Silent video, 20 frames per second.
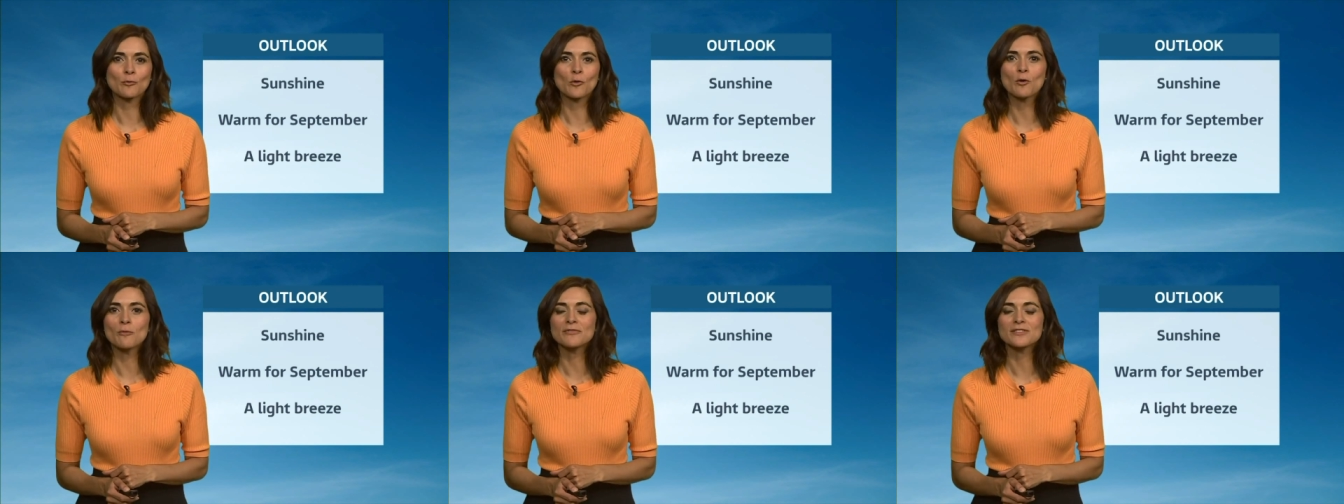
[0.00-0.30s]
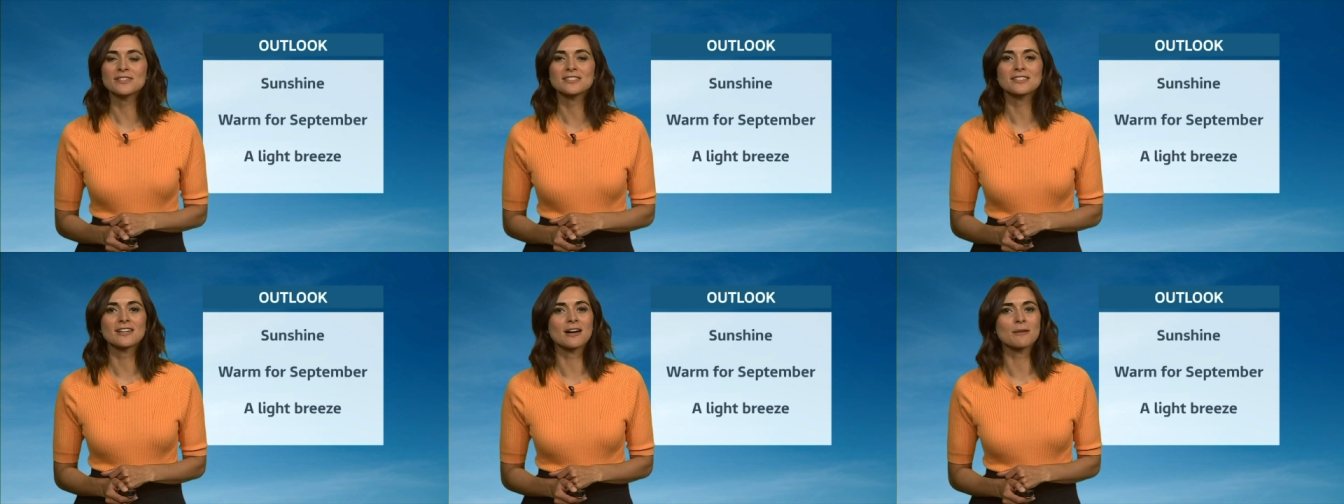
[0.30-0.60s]
warm for
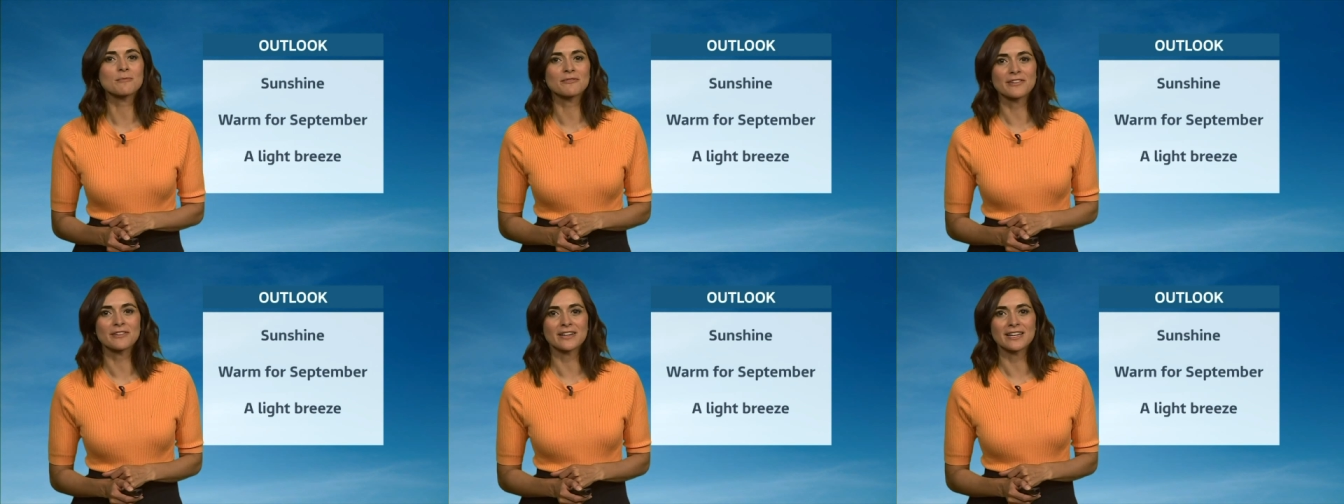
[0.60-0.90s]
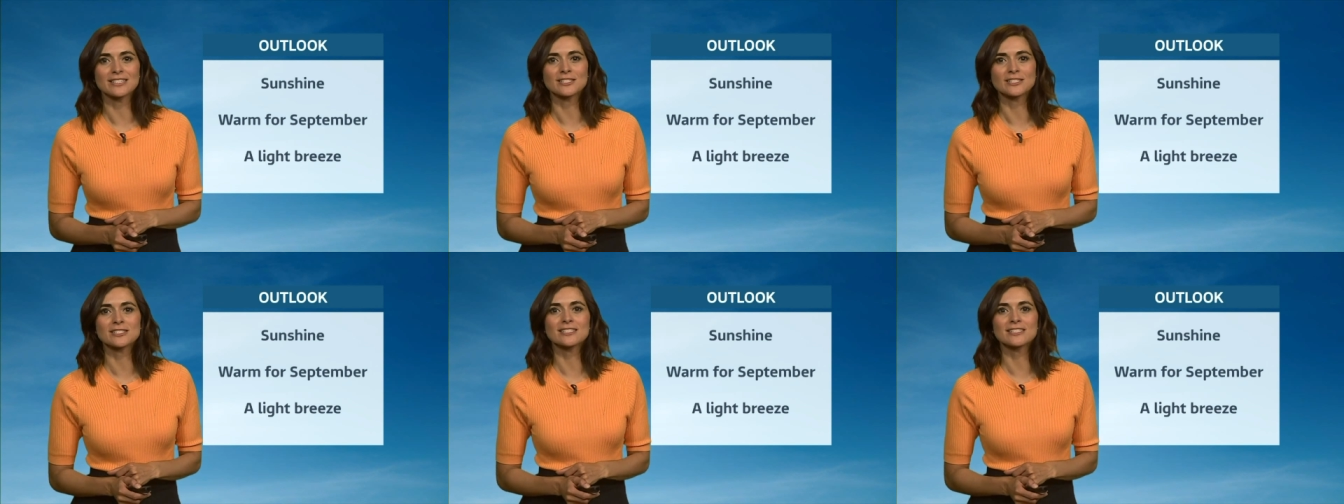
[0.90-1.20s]
the time of
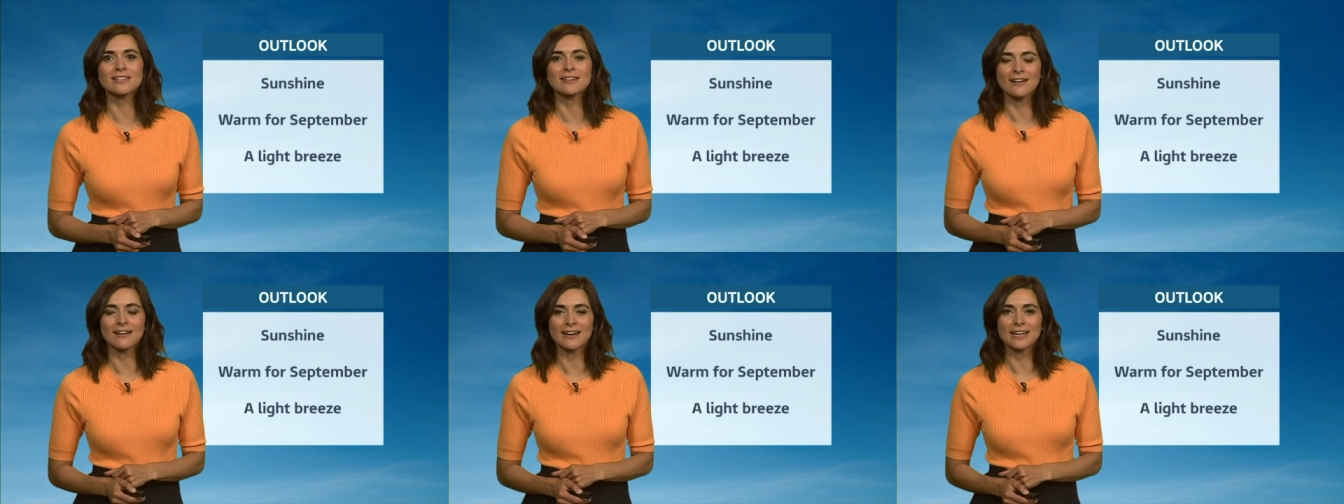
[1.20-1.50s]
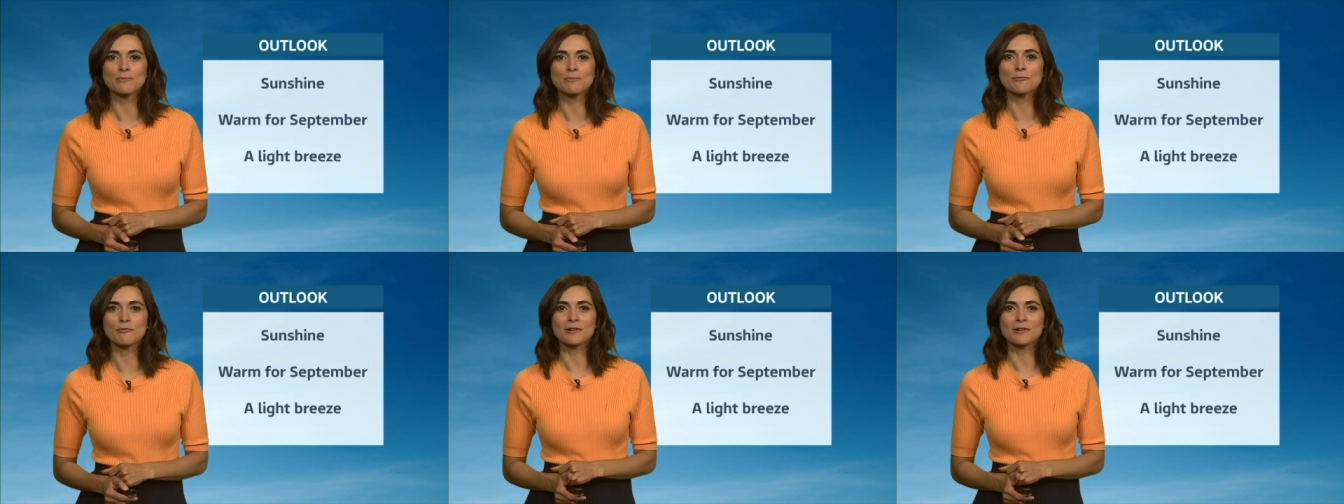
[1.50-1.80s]
year, just a
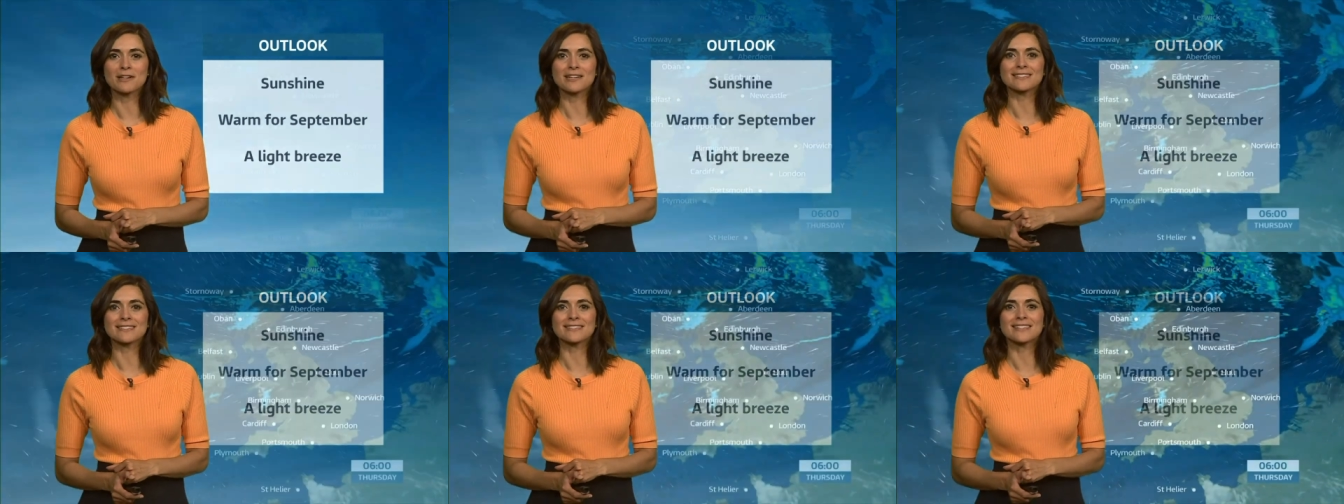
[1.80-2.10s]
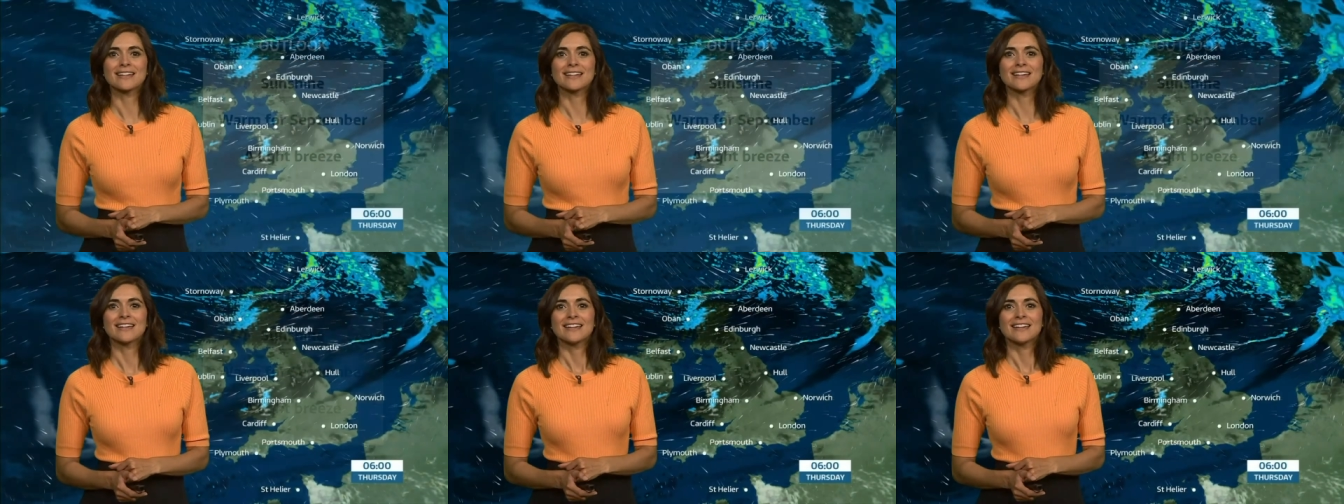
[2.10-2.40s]
light breeze.
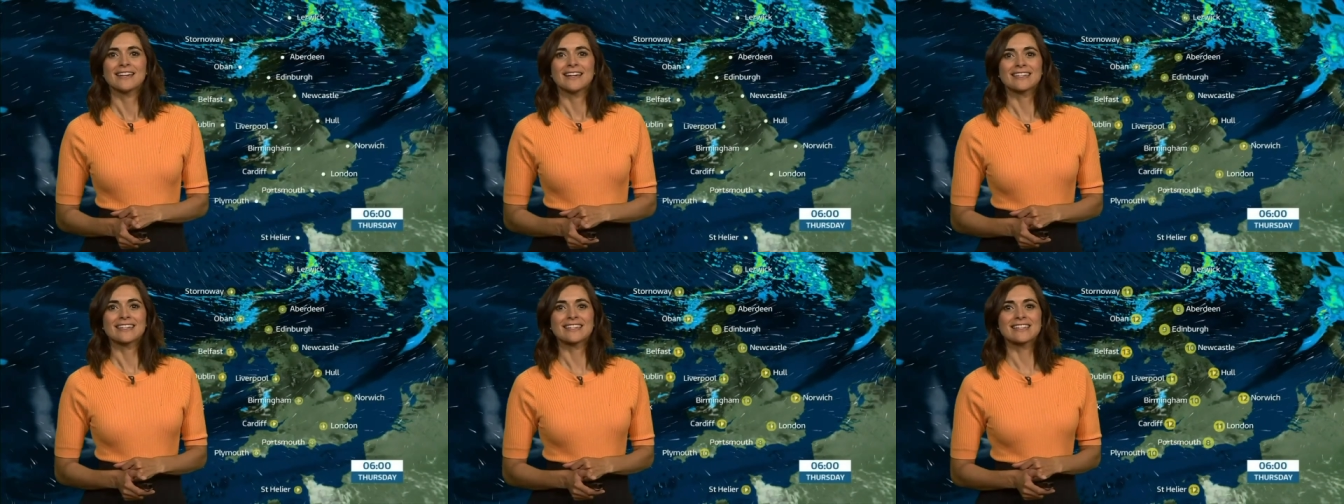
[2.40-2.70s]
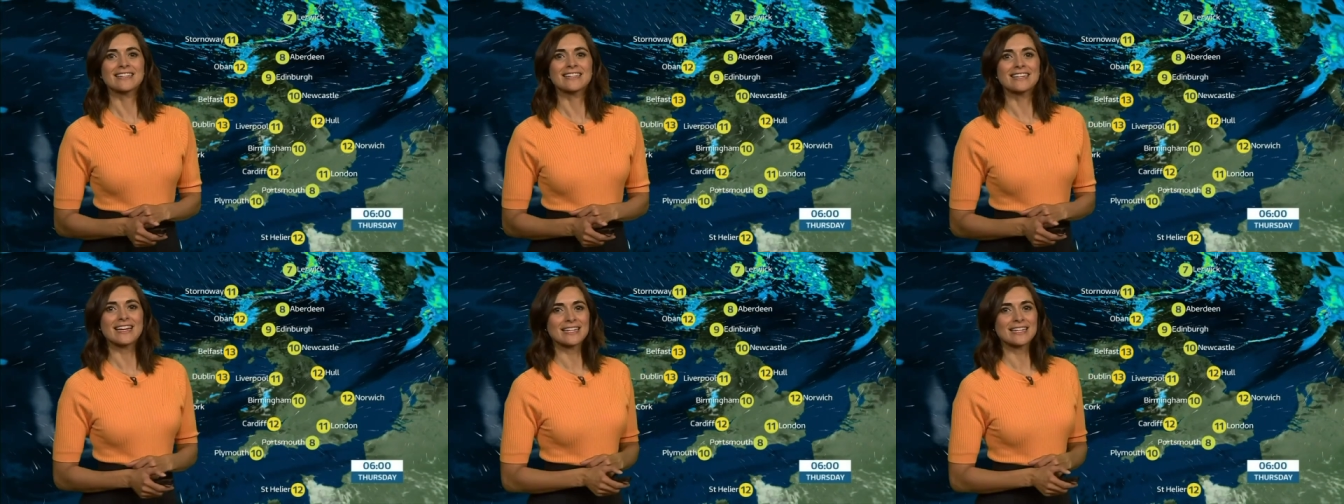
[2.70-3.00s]
And
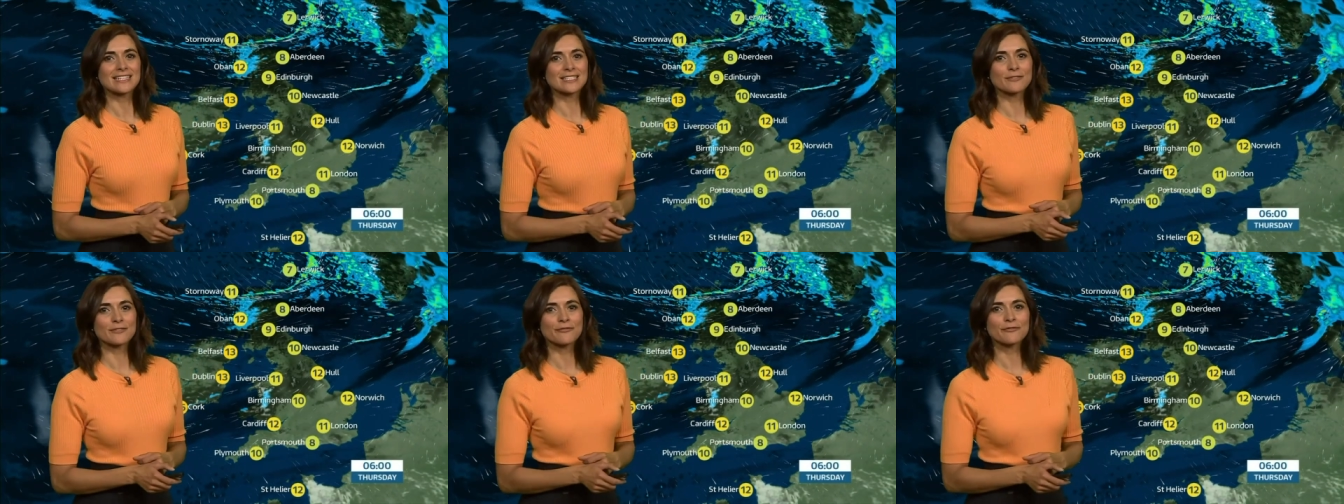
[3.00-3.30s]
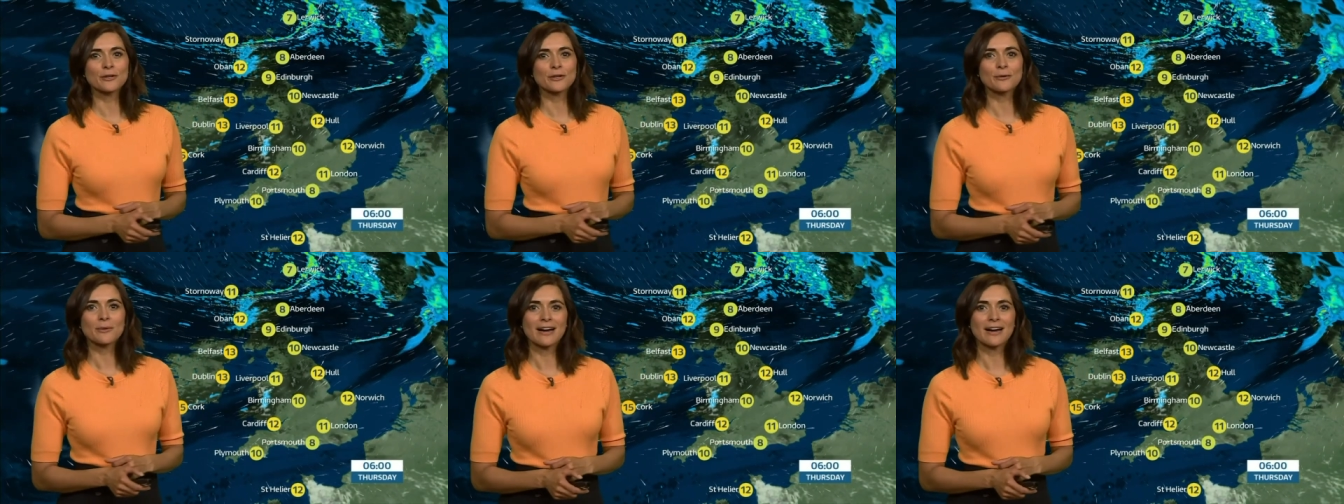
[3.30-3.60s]
in the next
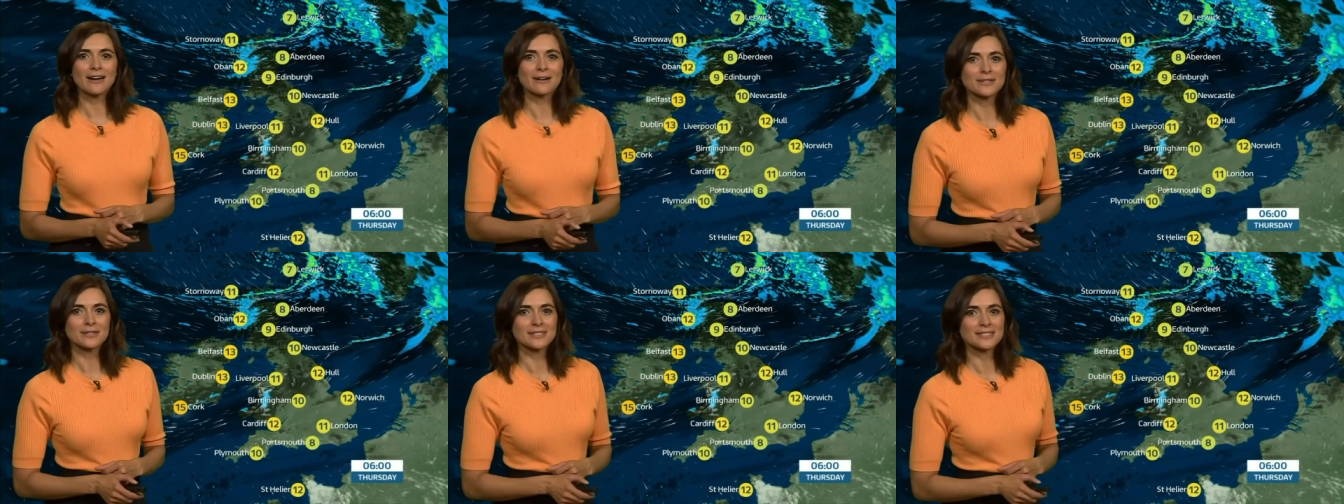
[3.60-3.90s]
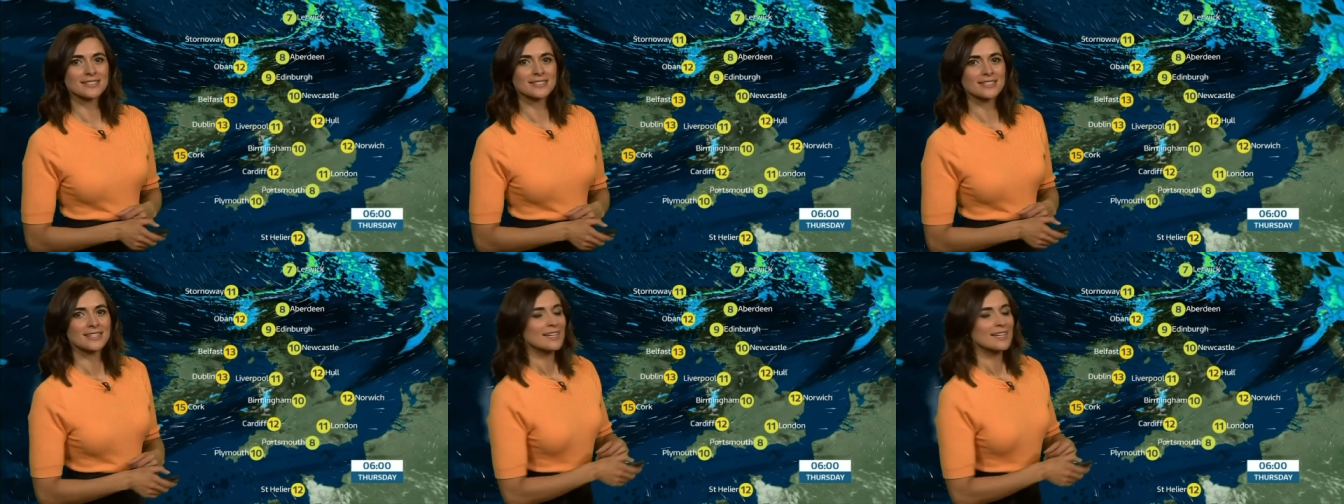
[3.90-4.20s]
few
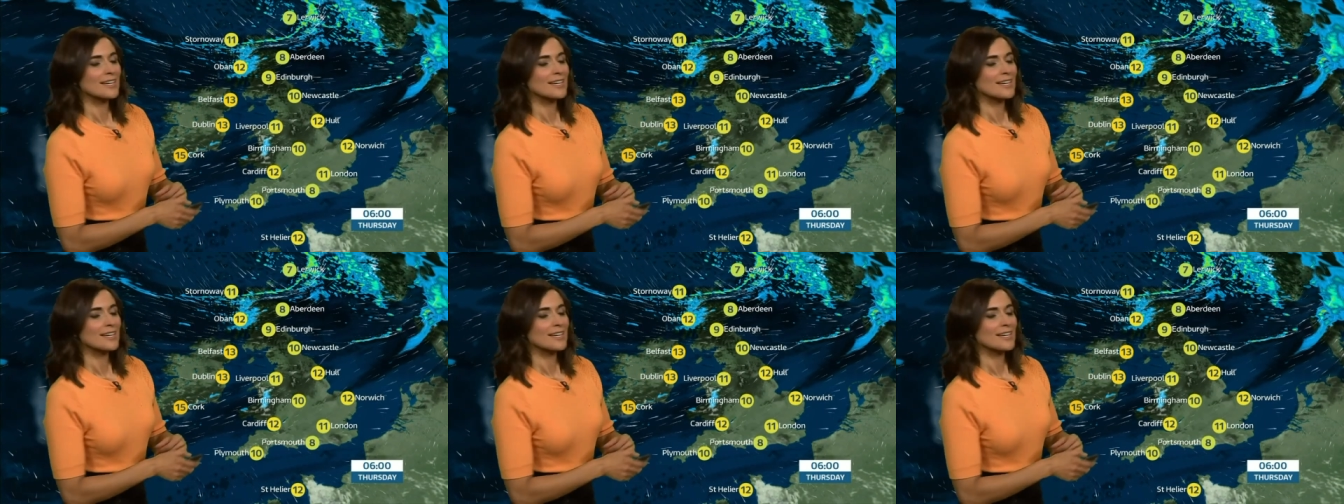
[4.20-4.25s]
hours,